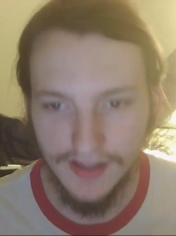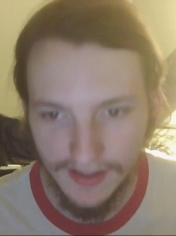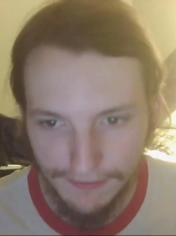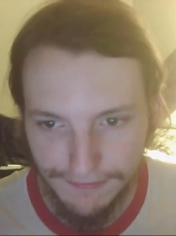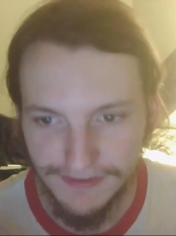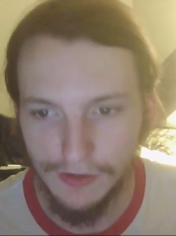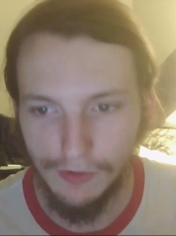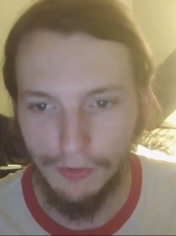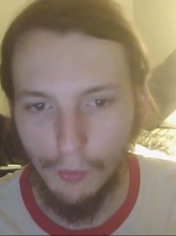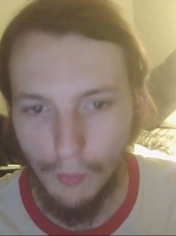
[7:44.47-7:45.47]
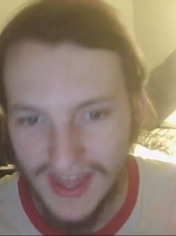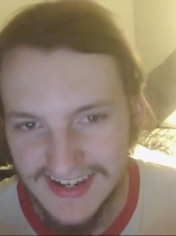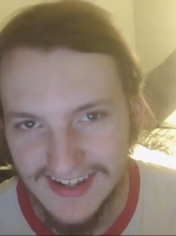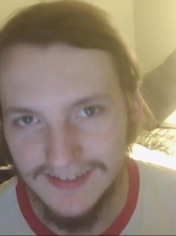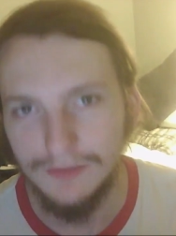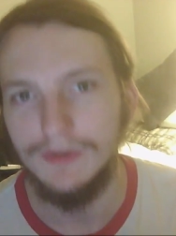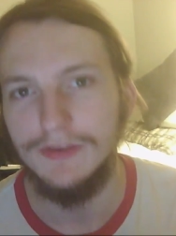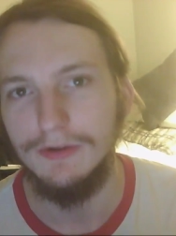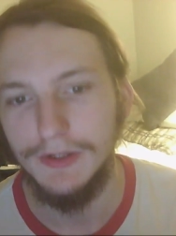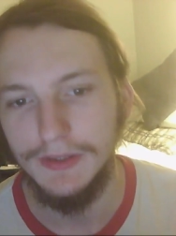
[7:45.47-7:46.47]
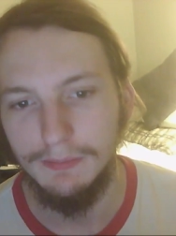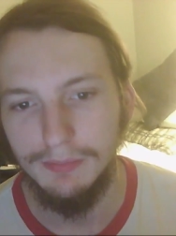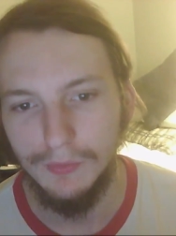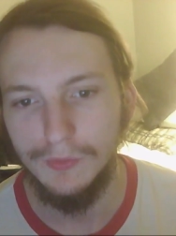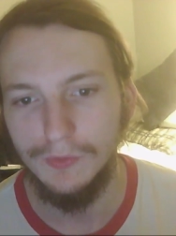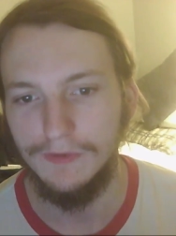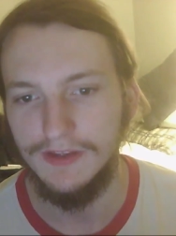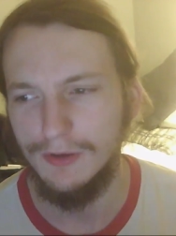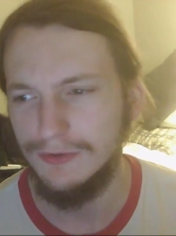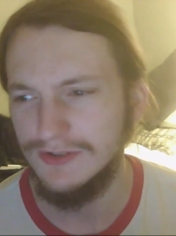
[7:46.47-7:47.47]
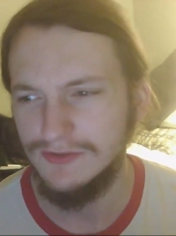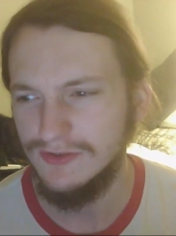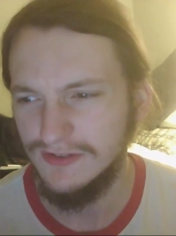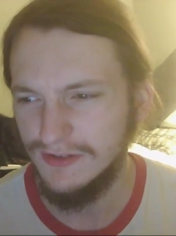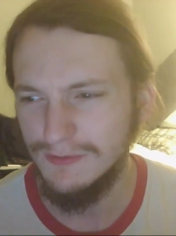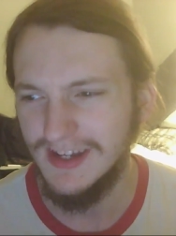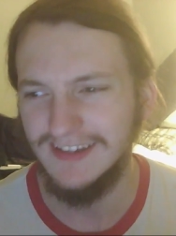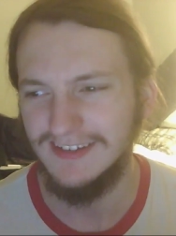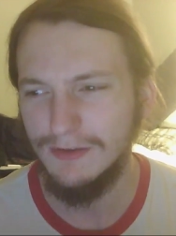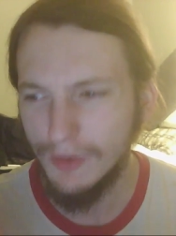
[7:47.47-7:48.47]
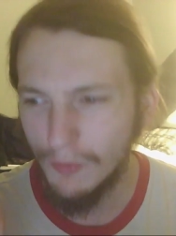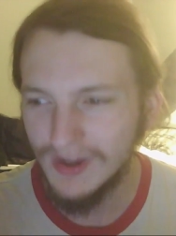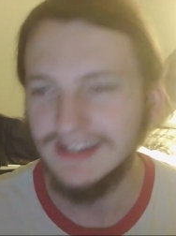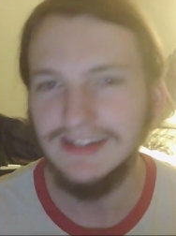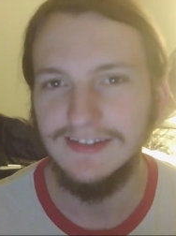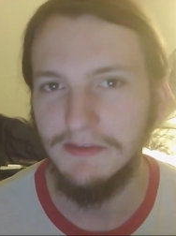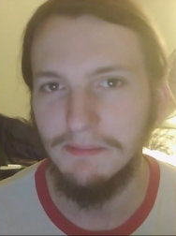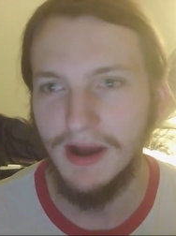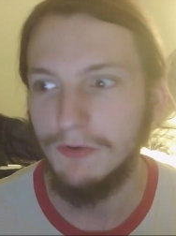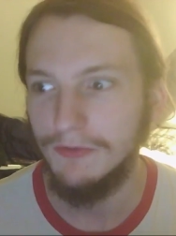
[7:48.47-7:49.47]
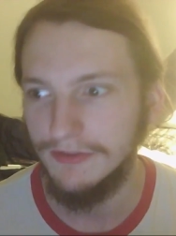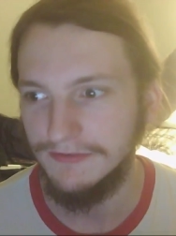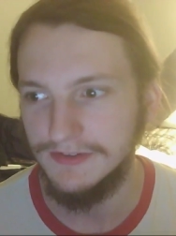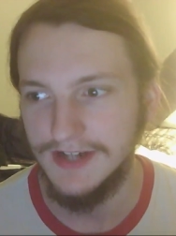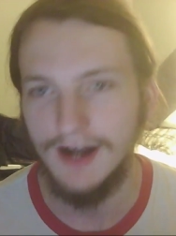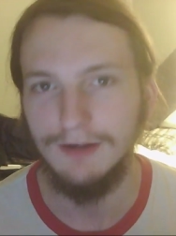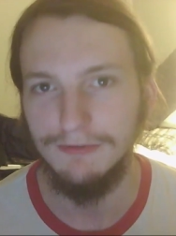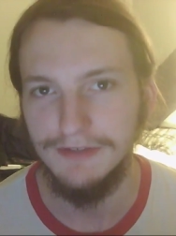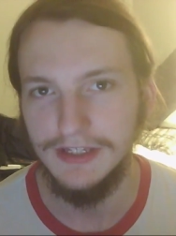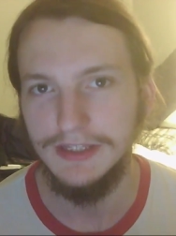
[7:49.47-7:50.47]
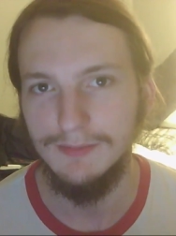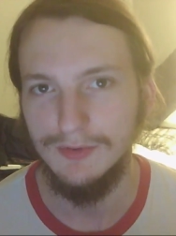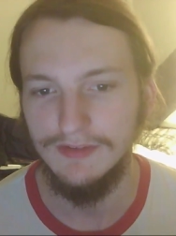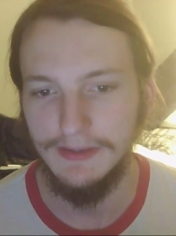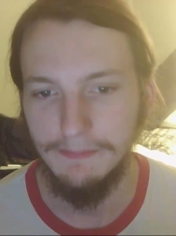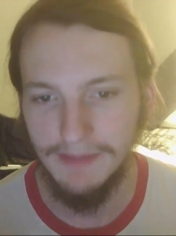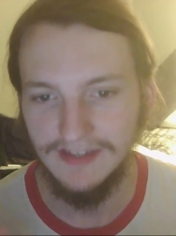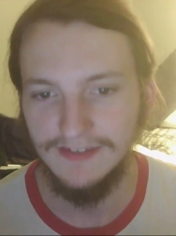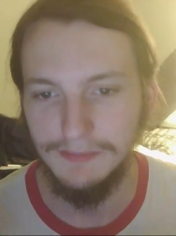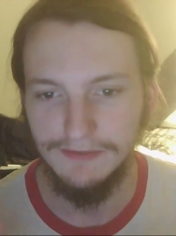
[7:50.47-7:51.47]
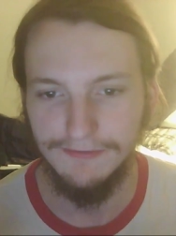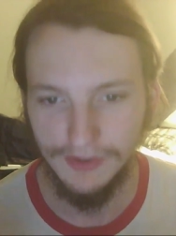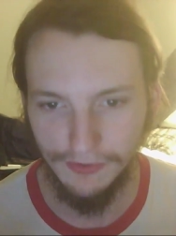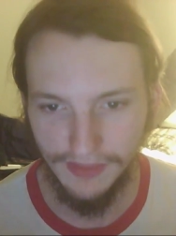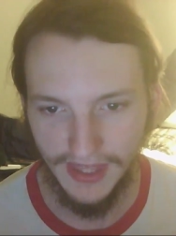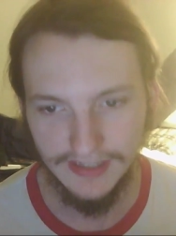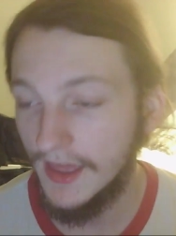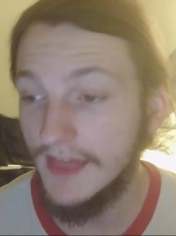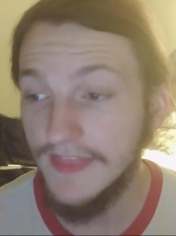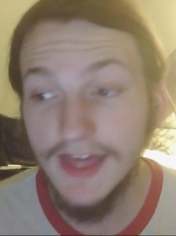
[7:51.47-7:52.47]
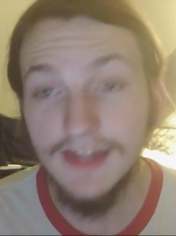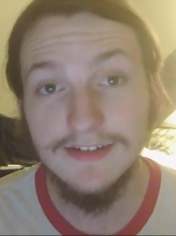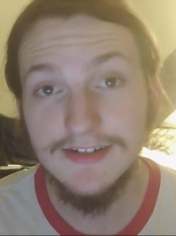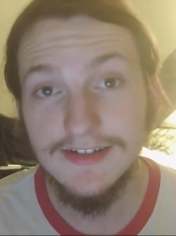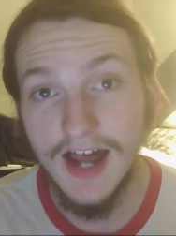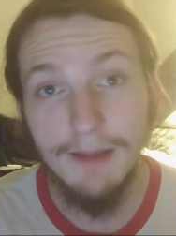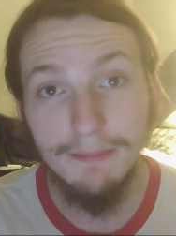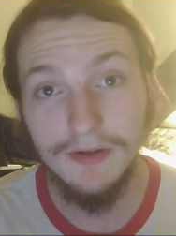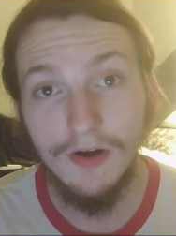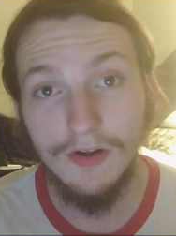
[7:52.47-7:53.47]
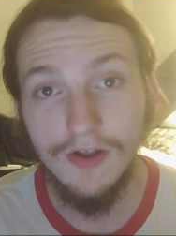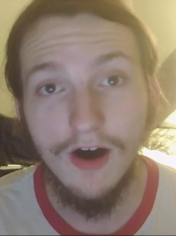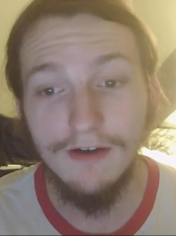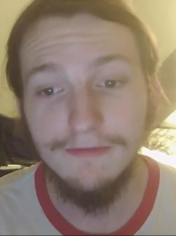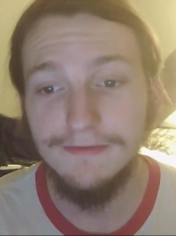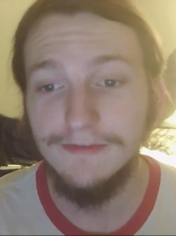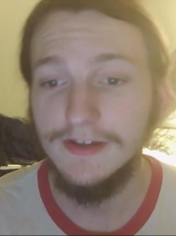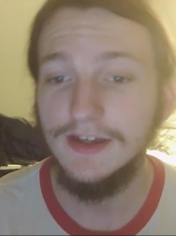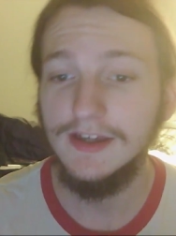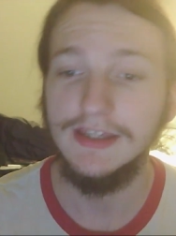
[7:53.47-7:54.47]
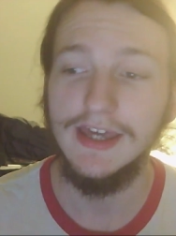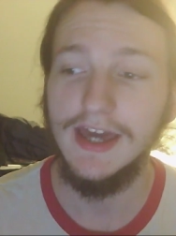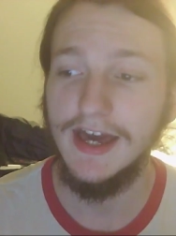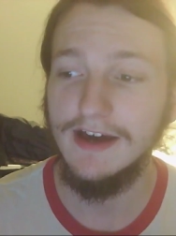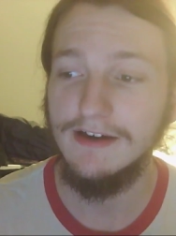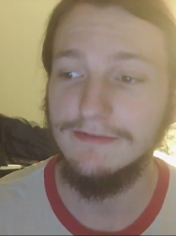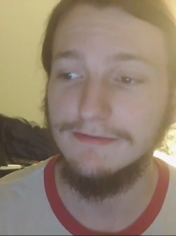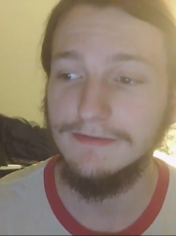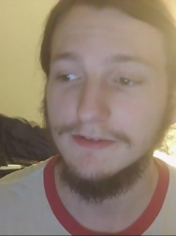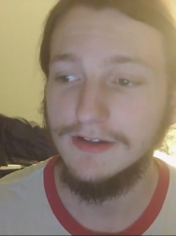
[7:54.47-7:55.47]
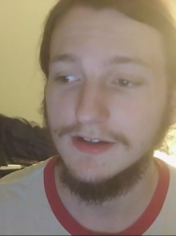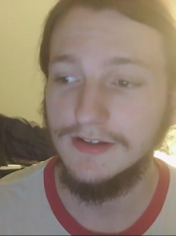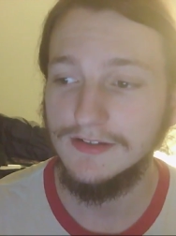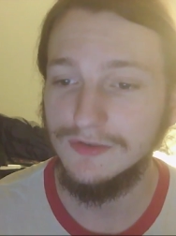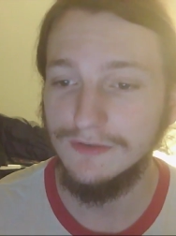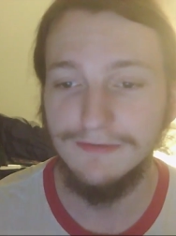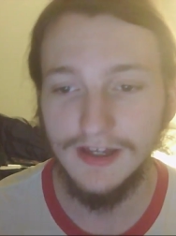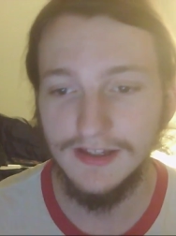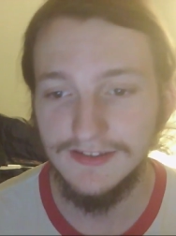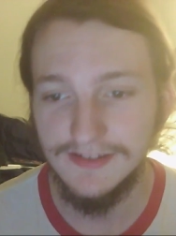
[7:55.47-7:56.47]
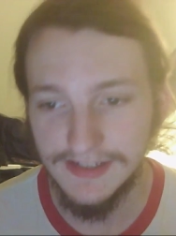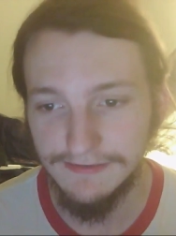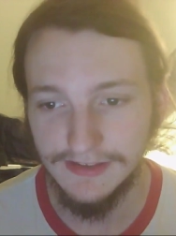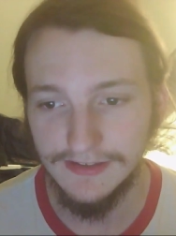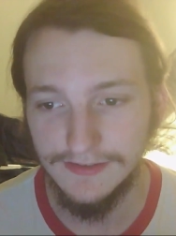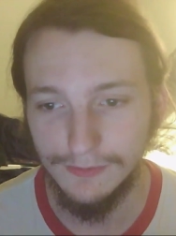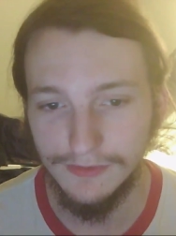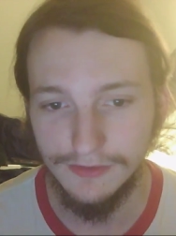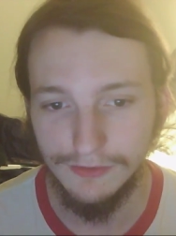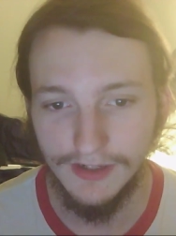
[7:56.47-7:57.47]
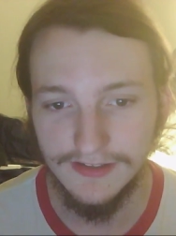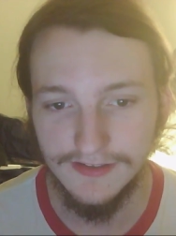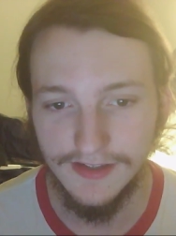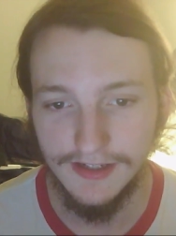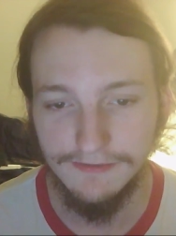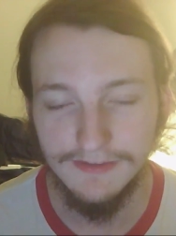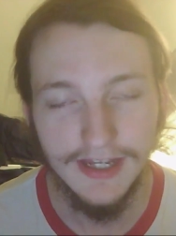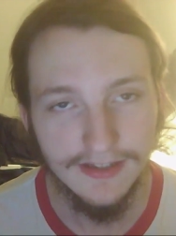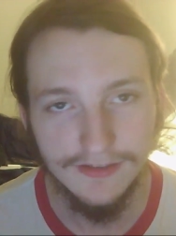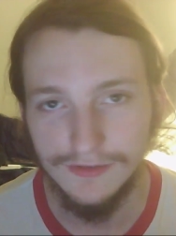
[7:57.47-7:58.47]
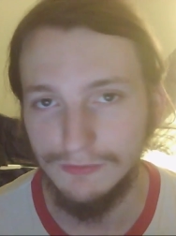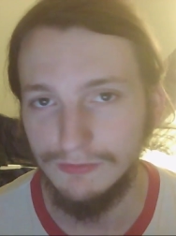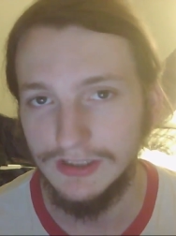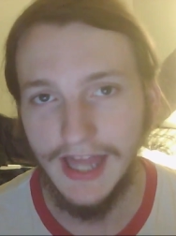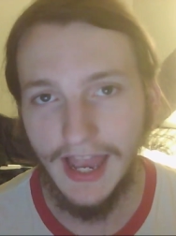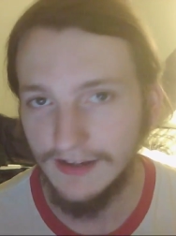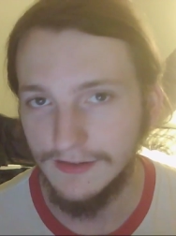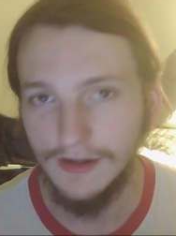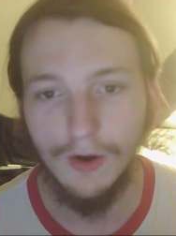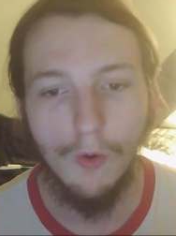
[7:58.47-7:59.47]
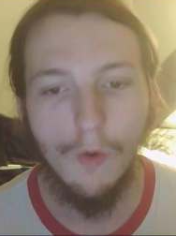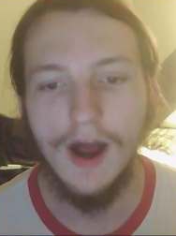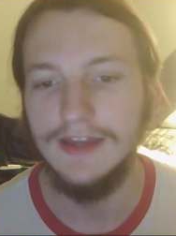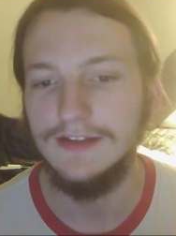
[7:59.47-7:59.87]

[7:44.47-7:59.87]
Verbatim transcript: feel the wetness when they're in the pool or the ocean. It's just so nice. I don't know what it is about the photography in the movie that makes me feel that. And then, to top it all off, you have Sufjan Stevens with a great set of nice, relaxing, quiet